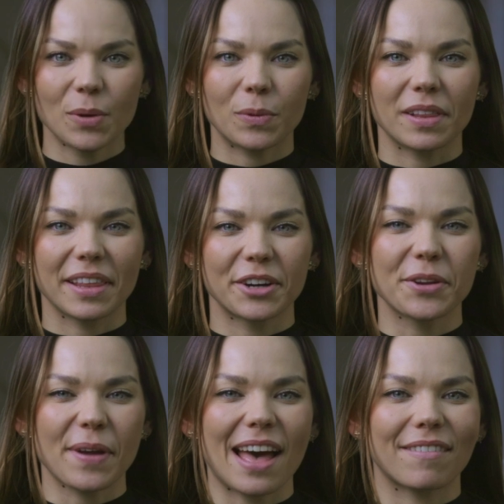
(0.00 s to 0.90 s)
Well, there you
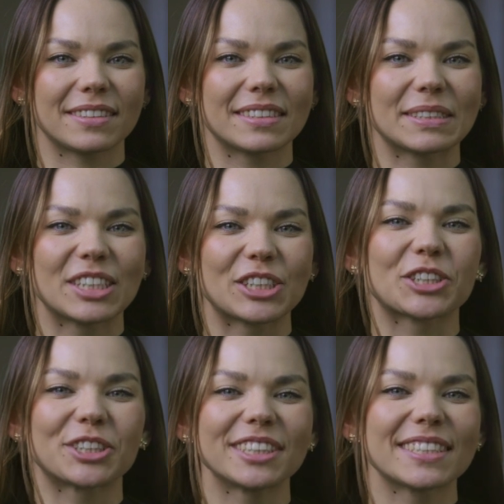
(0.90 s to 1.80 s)
have it a
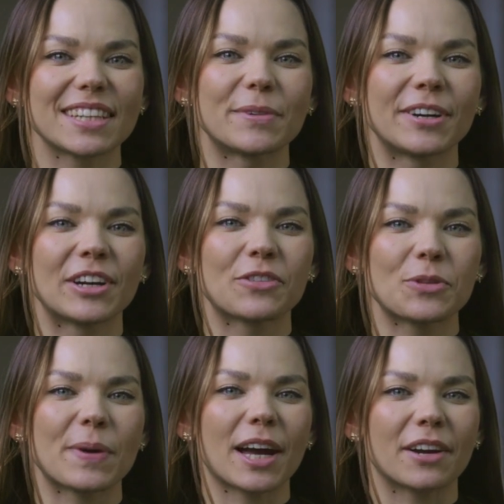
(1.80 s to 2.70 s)
short summary of the
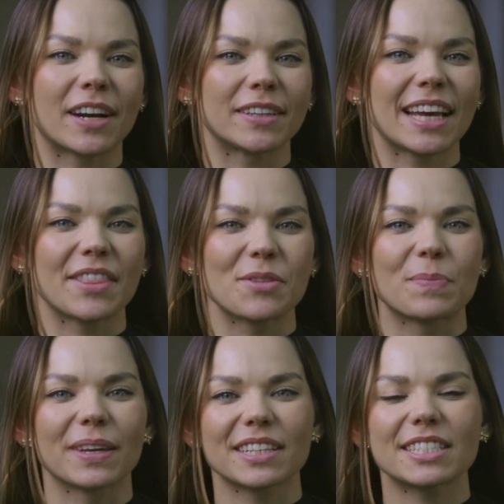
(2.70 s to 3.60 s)
background and the
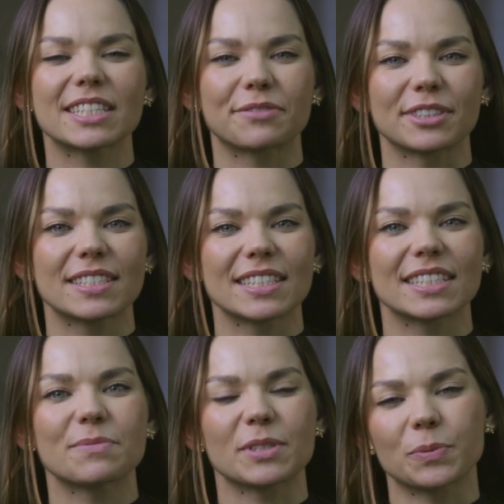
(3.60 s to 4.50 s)
biggest differences
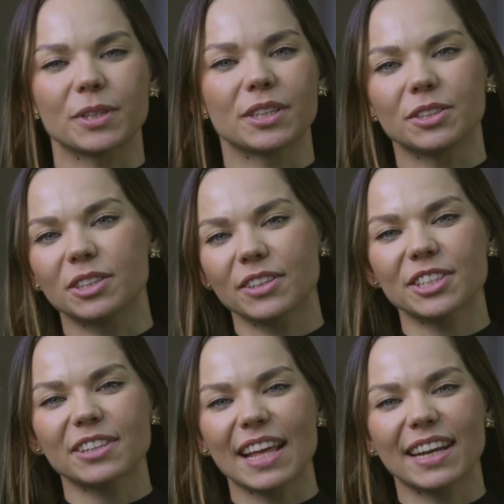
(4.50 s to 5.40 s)
between
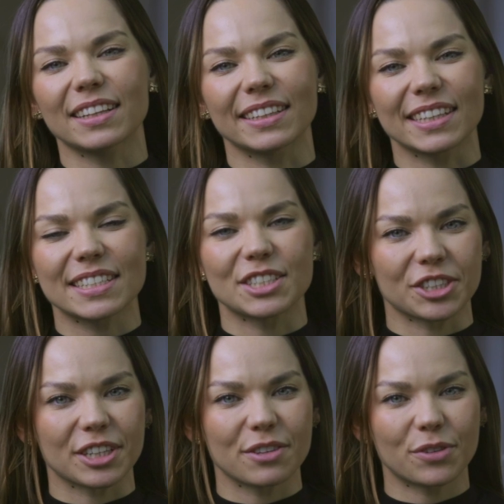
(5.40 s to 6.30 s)
Universal Analytics and
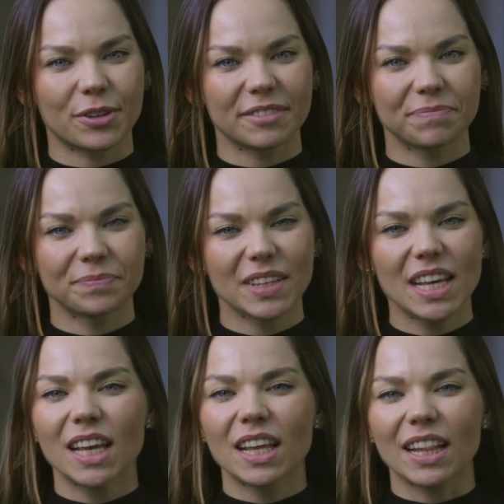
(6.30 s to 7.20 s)
GA4.
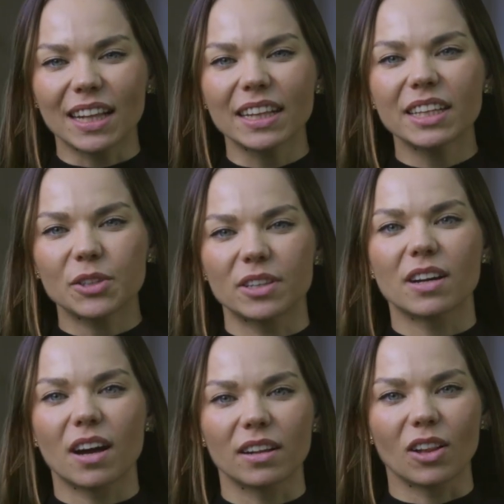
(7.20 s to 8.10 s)
Luckily, you're
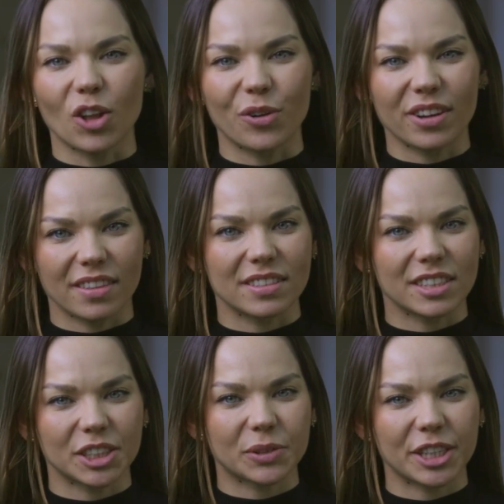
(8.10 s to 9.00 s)
not alone in this
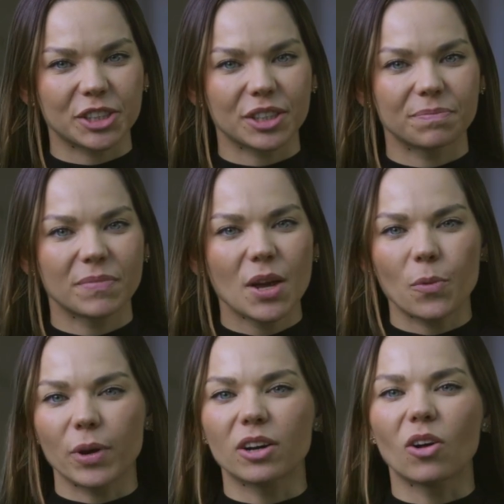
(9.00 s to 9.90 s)
situation. We
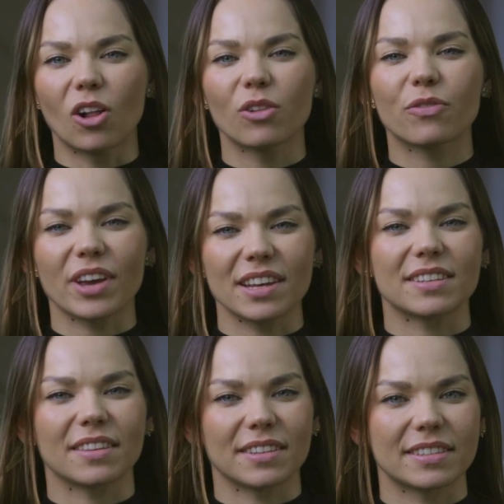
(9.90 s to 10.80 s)
are all facing
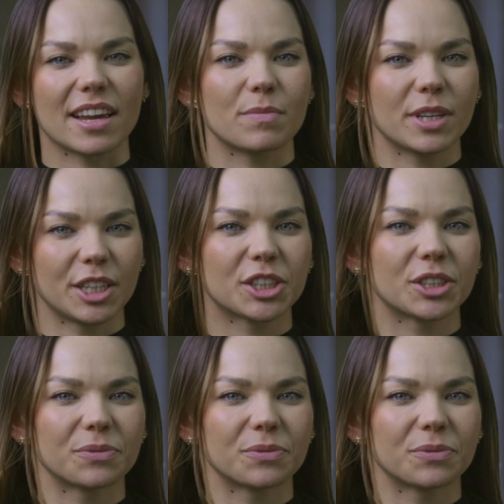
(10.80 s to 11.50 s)
the same issue.